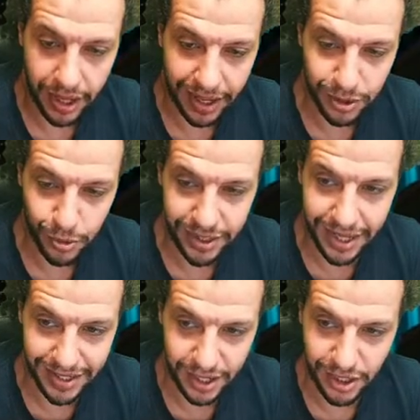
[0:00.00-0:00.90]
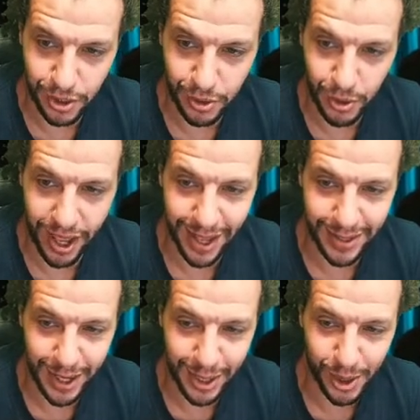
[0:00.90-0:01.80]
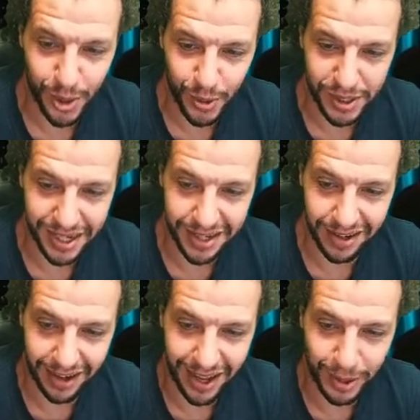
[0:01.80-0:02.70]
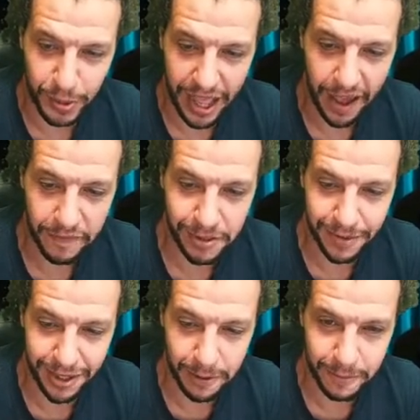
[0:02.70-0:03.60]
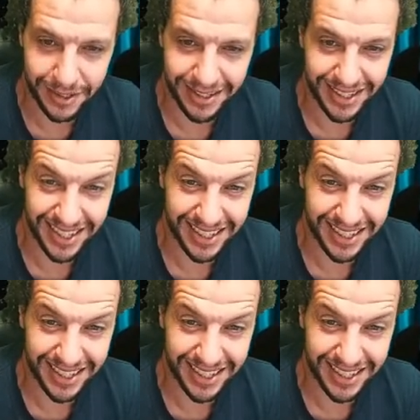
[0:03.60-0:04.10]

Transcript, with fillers: you can't use that as an as an excuse here. Like, I don't have speed ups.